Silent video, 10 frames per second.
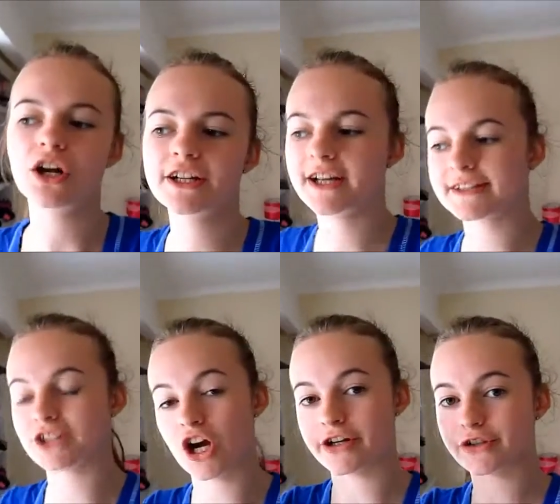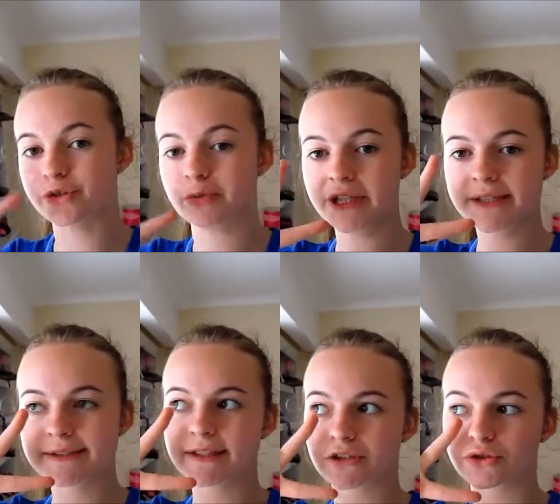the holidays are two weeks,
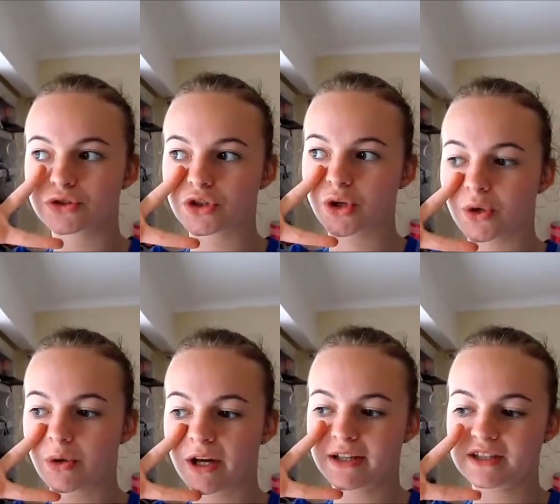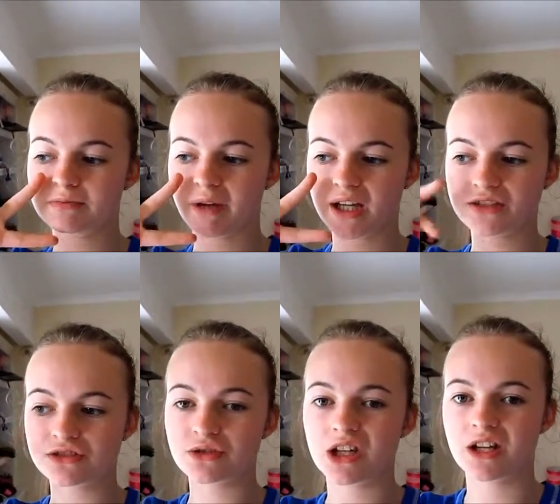so
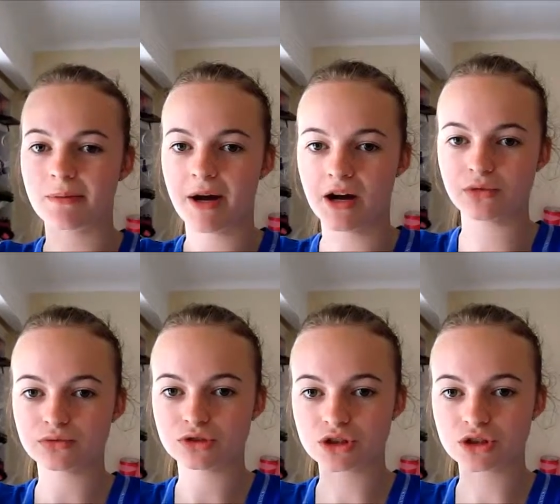expect to get about